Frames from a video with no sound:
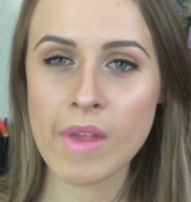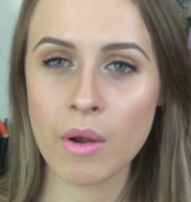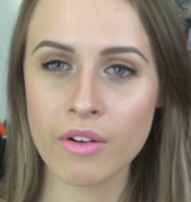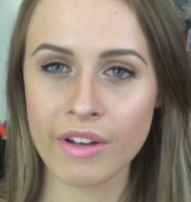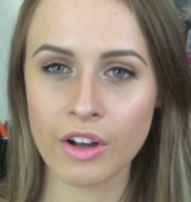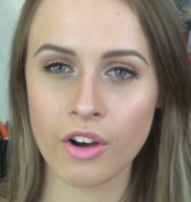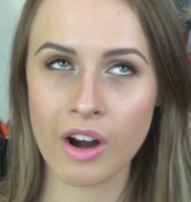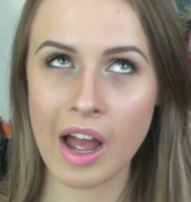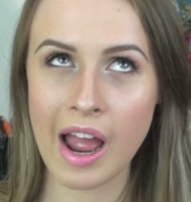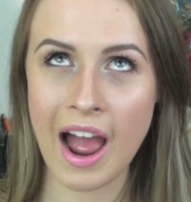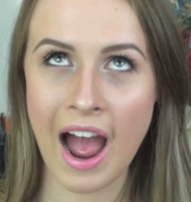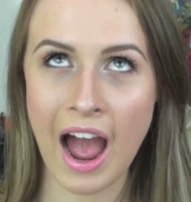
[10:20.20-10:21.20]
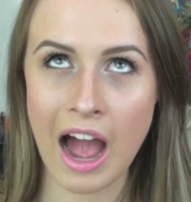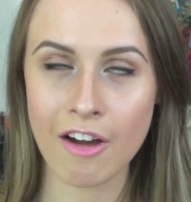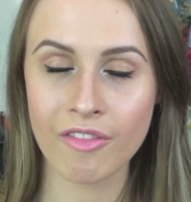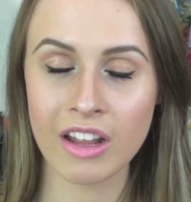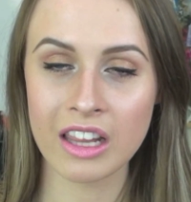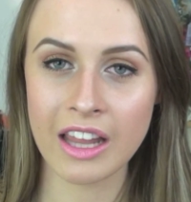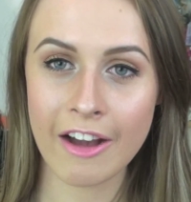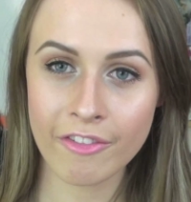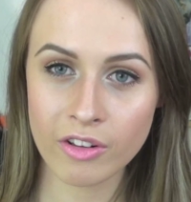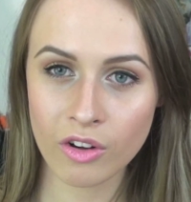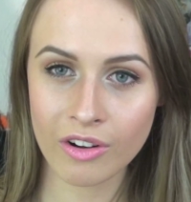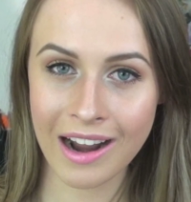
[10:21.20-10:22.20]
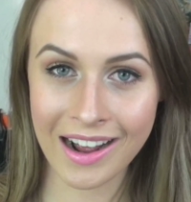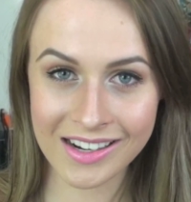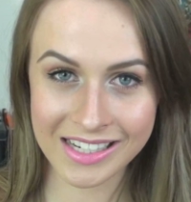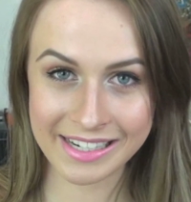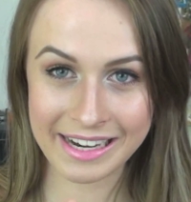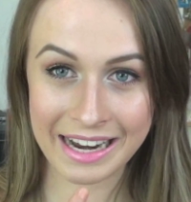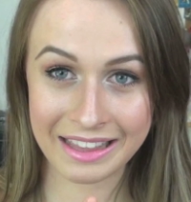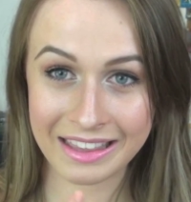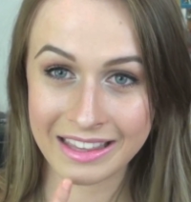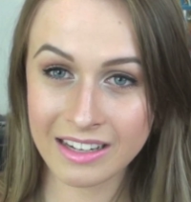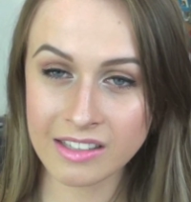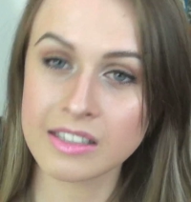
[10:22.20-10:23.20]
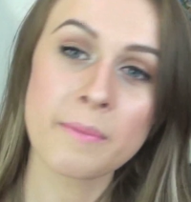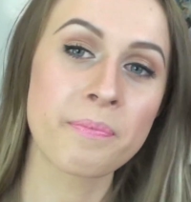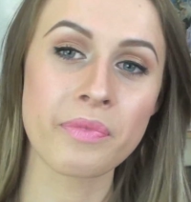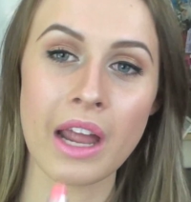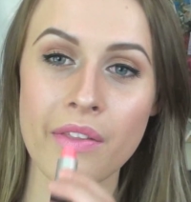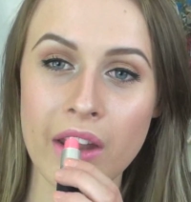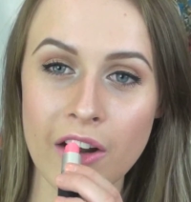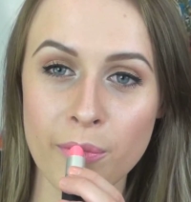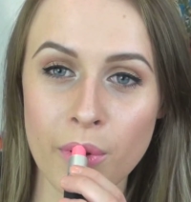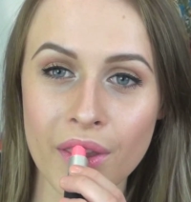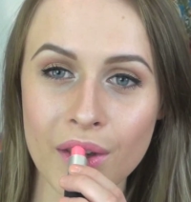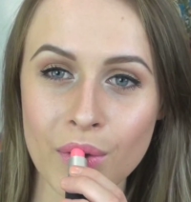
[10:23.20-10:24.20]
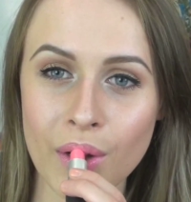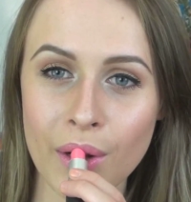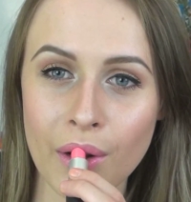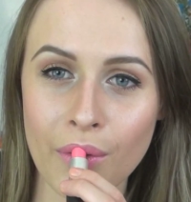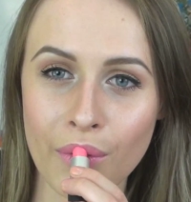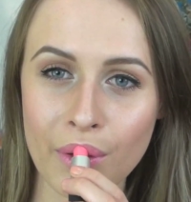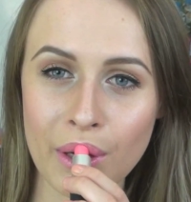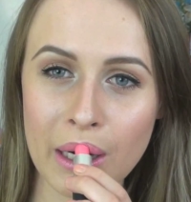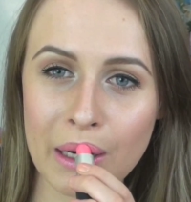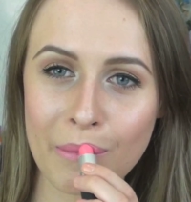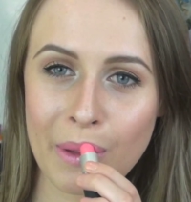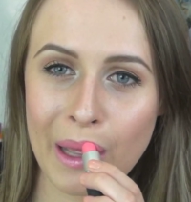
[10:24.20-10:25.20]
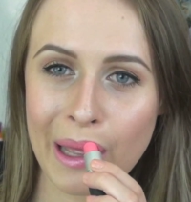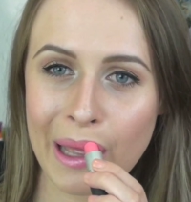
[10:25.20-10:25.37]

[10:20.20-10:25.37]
What have I got? I have Lovelorn underneath this, and then I put this one over the top.